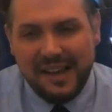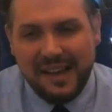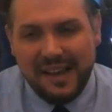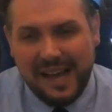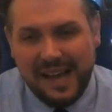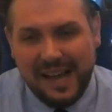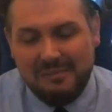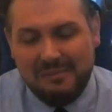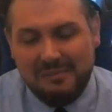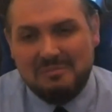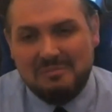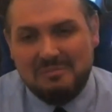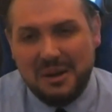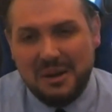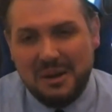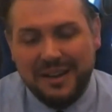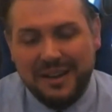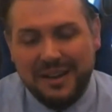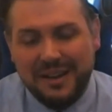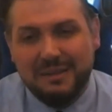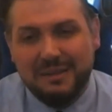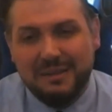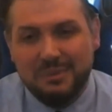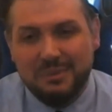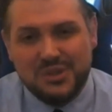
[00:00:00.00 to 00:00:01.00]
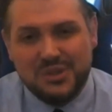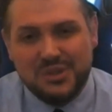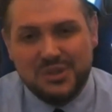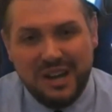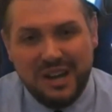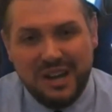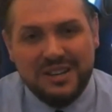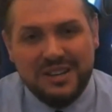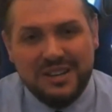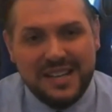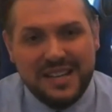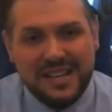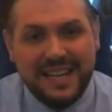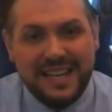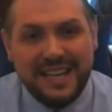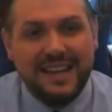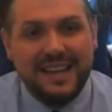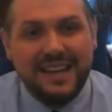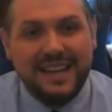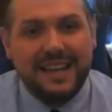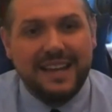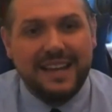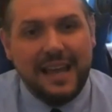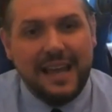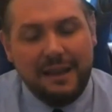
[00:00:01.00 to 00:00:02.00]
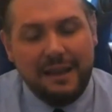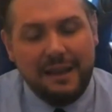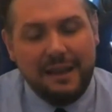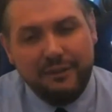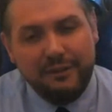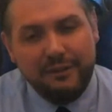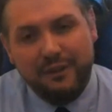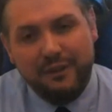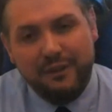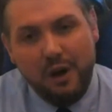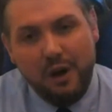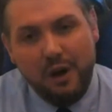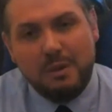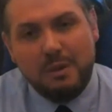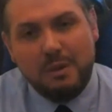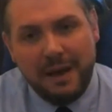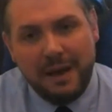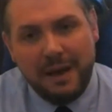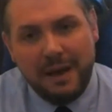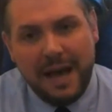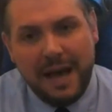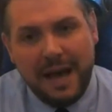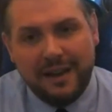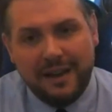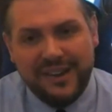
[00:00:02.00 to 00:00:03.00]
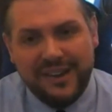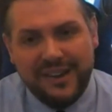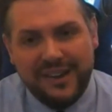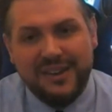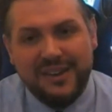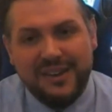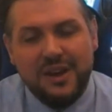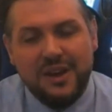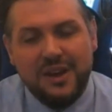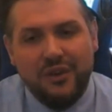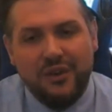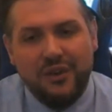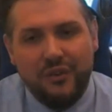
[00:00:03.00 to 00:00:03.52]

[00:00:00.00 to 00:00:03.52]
But seriously, if a former partner